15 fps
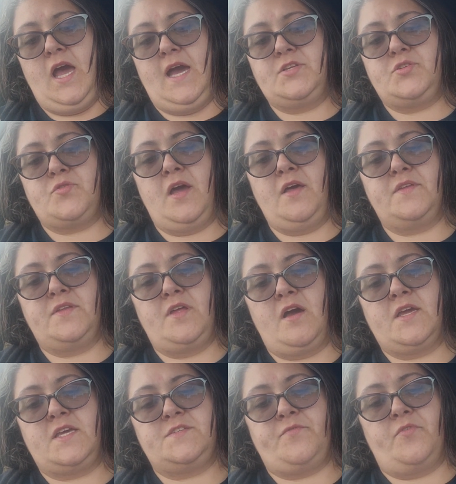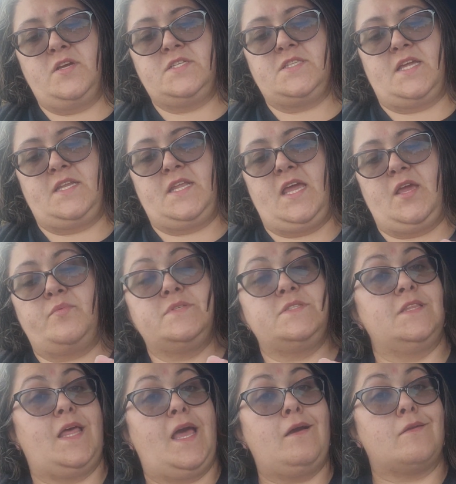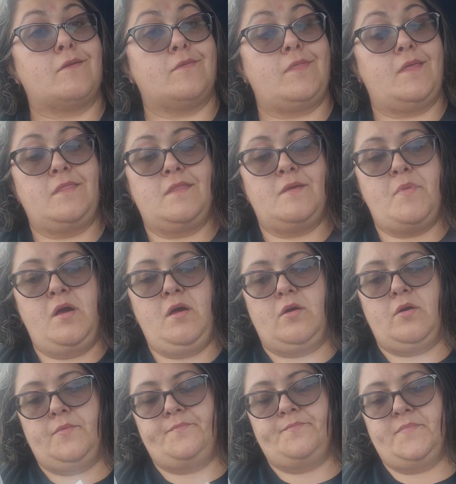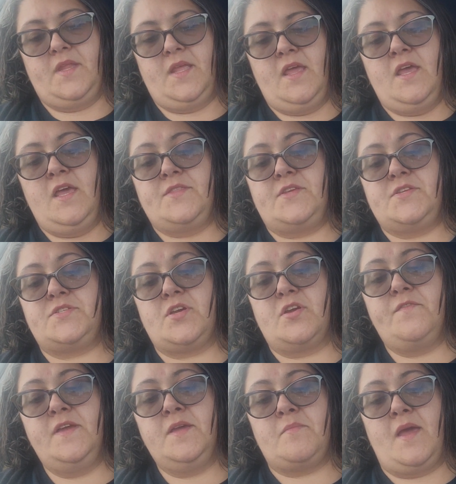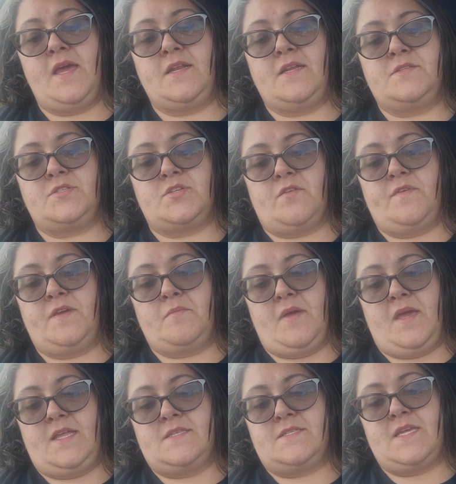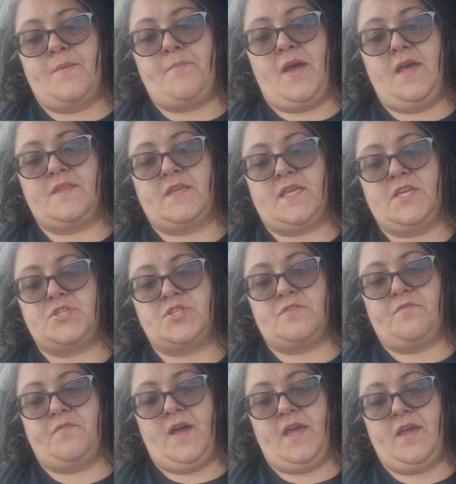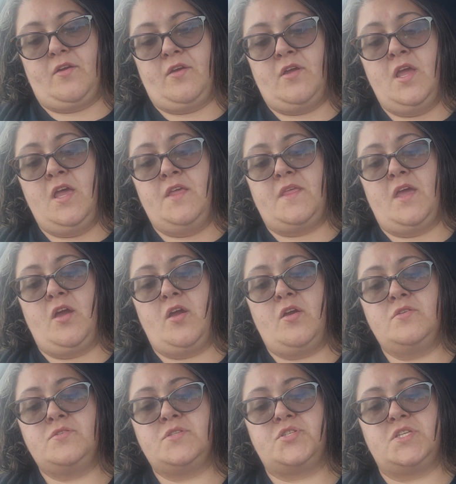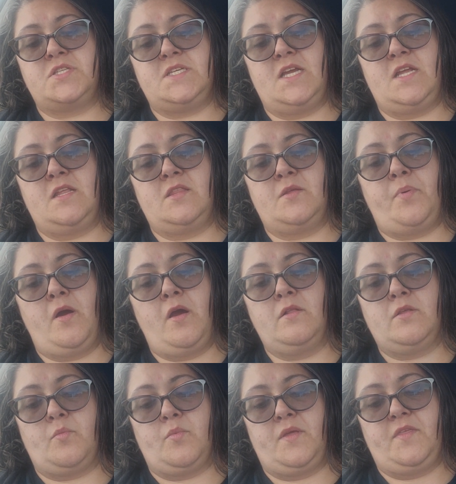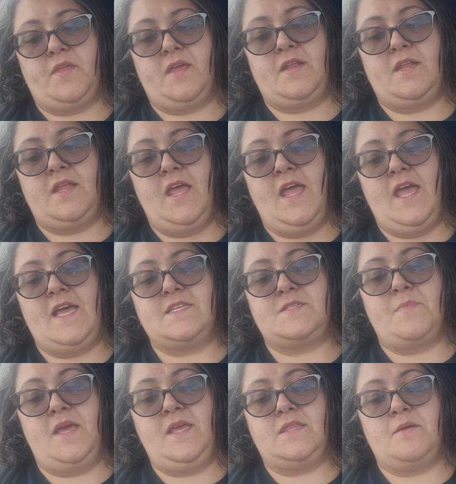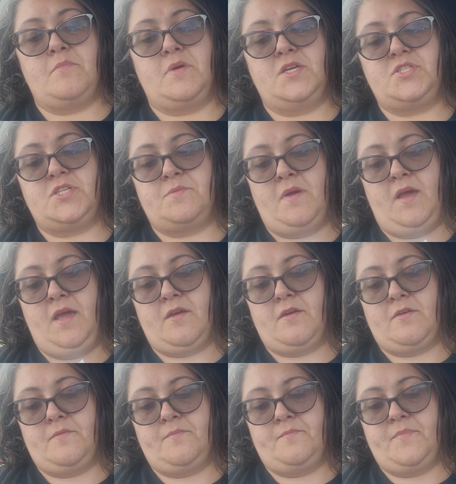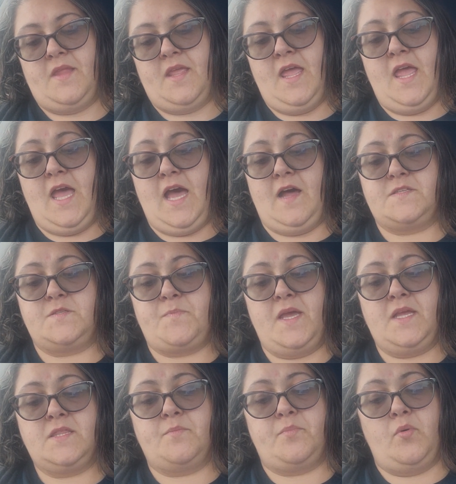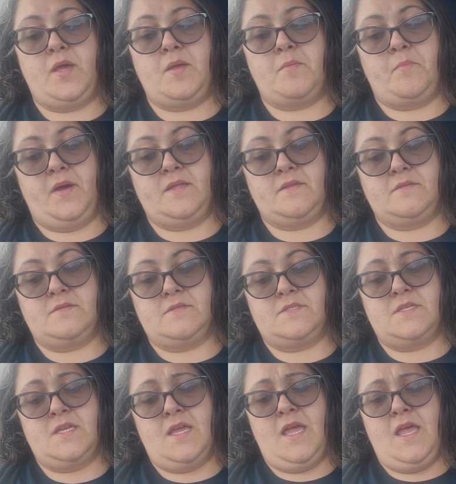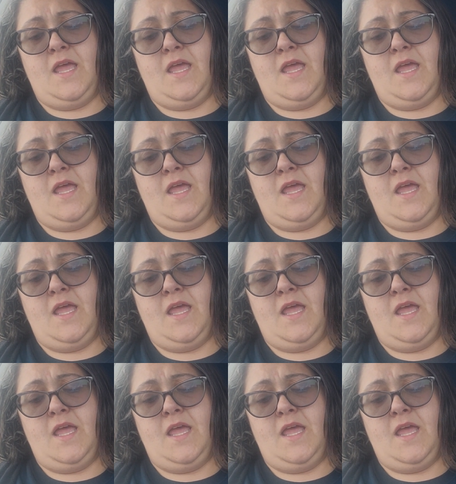I trow the doggie's voice that day was louder than them all. The serving men and serving maids sat by the kitchen fire. They heard such a din in the parlour within as made them much admire. Out spake the boy in buttons,